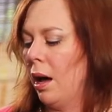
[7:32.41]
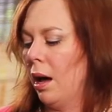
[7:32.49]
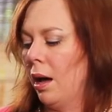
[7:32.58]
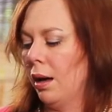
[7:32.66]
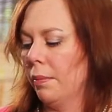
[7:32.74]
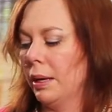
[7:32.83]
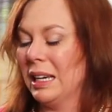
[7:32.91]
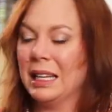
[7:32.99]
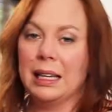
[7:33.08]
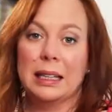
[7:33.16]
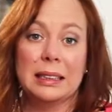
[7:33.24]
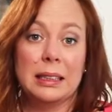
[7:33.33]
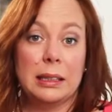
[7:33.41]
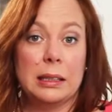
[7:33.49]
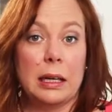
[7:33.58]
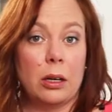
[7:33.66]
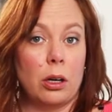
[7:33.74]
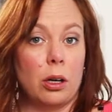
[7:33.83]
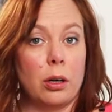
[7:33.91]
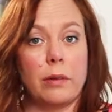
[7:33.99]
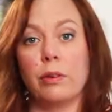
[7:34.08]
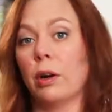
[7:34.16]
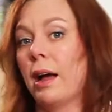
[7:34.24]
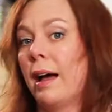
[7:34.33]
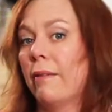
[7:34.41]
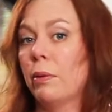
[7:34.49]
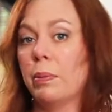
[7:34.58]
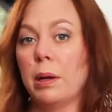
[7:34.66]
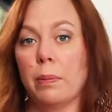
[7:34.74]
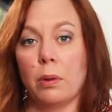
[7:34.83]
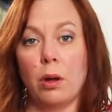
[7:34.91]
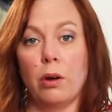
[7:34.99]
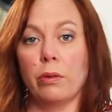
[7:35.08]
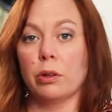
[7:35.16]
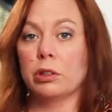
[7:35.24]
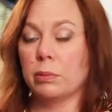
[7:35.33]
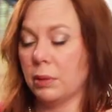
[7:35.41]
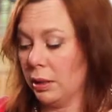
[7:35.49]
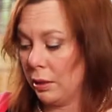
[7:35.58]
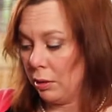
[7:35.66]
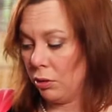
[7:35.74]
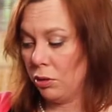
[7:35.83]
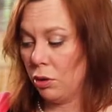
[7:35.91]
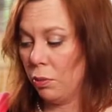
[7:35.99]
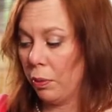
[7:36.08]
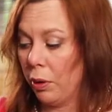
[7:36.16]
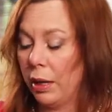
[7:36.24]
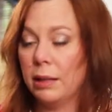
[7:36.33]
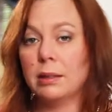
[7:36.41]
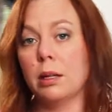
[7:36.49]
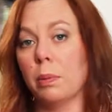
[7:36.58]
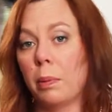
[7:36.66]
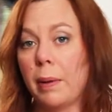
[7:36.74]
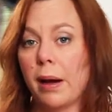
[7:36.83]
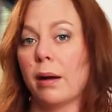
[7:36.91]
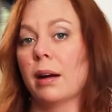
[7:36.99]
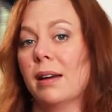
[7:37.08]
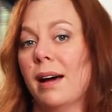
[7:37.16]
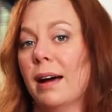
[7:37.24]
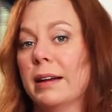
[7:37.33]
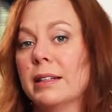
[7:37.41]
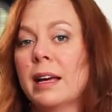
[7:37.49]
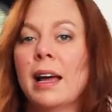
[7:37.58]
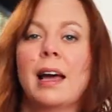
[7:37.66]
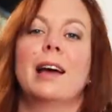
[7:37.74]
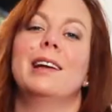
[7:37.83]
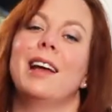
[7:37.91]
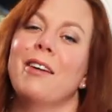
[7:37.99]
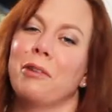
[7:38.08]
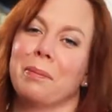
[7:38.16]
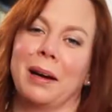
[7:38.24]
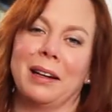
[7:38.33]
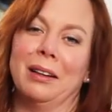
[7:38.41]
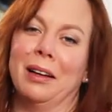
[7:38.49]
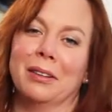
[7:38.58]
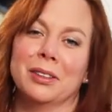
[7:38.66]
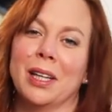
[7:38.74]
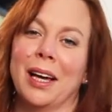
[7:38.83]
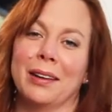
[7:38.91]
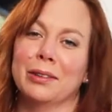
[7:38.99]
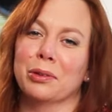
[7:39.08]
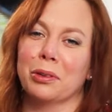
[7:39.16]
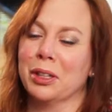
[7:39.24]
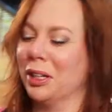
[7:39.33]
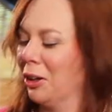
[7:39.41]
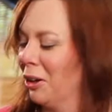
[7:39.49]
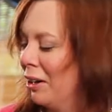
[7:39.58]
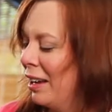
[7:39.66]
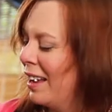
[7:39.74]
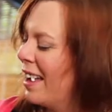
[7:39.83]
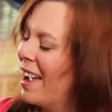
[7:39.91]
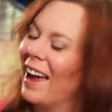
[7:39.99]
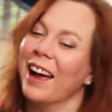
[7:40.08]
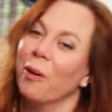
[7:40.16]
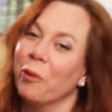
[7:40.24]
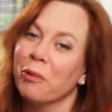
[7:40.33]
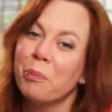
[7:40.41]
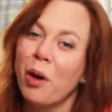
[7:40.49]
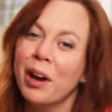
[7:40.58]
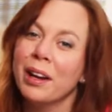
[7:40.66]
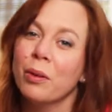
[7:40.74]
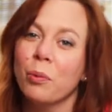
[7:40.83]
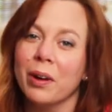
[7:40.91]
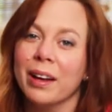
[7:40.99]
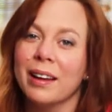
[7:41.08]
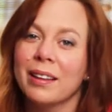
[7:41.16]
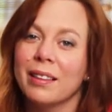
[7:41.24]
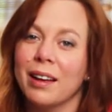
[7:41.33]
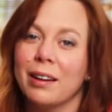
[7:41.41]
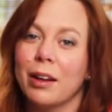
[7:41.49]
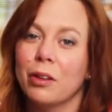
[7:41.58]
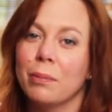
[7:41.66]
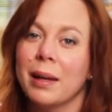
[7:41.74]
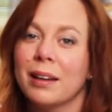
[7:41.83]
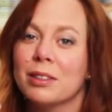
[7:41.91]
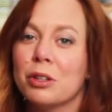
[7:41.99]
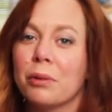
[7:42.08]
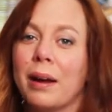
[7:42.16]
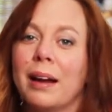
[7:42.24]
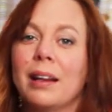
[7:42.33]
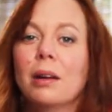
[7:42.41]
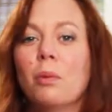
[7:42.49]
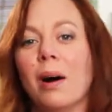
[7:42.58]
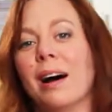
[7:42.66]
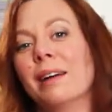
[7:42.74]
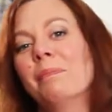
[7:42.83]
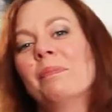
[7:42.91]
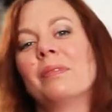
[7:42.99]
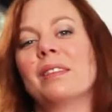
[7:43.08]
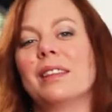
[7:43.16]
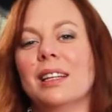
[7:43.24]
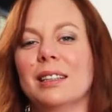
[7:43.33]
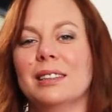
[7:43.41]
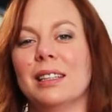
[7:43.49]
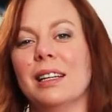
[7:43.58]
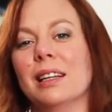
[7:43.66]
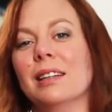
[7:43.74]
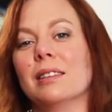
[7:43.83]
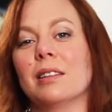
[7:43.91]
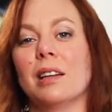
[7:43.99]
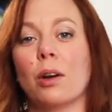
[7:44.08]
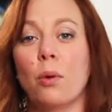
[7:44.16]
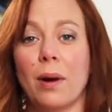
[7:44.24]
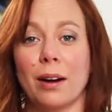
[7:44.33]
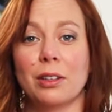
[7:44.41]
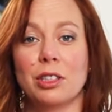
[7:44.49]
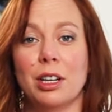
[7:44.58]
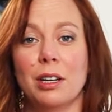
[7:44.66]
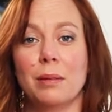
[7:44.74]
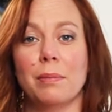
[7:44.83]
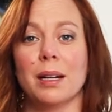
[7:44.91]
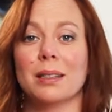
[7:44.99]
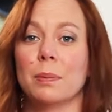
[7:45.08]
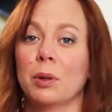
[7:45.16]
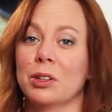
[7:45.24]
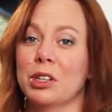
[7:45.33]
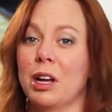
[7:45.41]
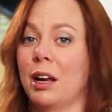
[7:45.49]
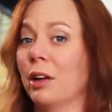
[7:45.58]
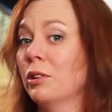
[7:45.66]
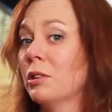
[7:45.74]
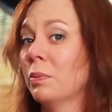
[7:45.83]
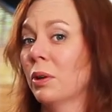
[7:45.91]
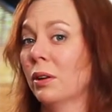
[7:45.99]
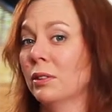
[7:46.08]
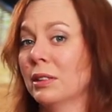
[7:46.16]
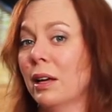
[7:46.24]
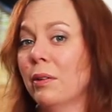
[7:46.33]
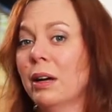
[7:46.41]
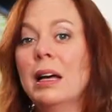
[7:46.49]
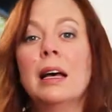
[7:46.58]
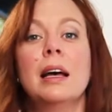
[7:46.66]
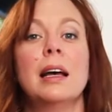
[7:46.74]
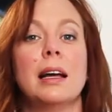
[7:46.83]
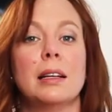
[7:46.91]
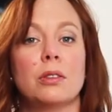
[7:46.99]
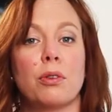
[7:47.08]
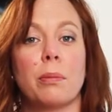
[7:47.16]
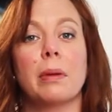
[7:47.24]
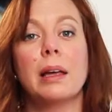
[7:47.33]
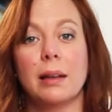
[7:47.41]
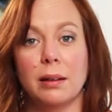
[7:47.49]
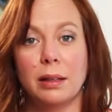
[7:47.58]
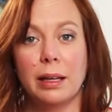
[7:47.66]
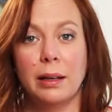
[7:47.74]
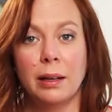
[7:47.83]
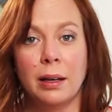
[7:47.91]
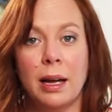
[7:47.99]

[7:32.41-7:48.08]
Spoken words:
an easy dinner if you're having people over, something that's super easy to prepare at night, and everybody loves eggs for dinner. And we've put it with another Mediterranean wine. This is Quercia Montepulciano di Abruzzo. It's from Italy,